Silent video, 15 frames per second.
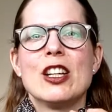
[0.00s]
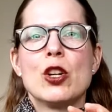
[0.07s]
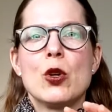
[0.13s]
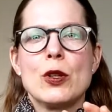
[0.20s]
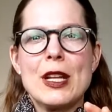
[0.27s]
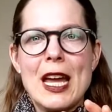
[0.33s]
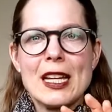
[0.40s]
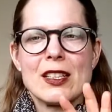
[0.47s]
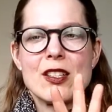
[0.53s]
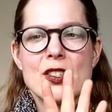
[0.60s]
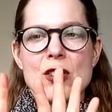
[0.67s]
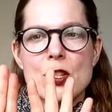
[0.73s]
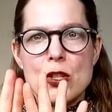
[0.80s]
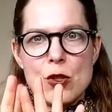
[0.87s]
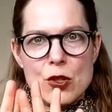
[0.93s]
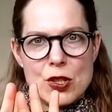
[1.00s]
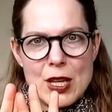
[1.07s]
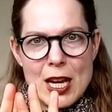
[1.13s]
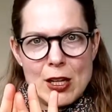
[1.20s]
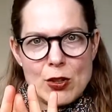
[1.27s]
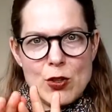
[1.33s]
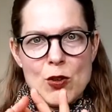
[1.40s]
connects the
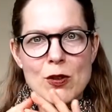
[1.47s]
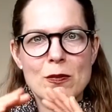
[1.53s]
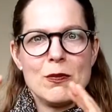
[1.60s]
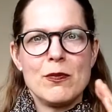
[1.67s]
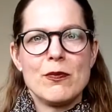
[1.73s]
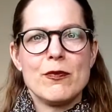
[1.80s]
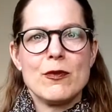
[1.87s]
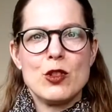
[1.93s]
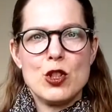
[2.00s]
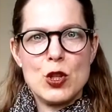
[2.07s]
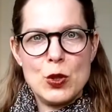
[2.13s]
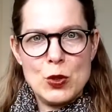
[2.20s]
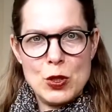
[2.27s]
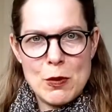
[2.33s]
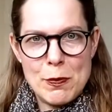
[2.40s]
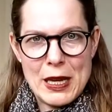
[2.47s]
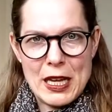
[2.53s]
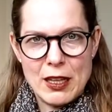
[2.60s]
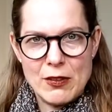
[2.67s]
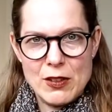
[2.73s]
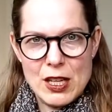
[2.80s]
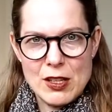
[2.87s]
sacrum to the
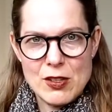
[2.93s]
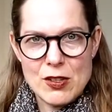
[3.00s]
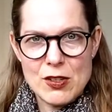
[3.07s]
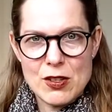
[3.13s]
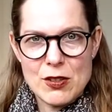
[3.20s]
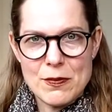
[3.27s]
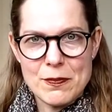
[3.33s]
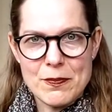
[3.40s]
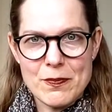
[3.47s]
pelvis.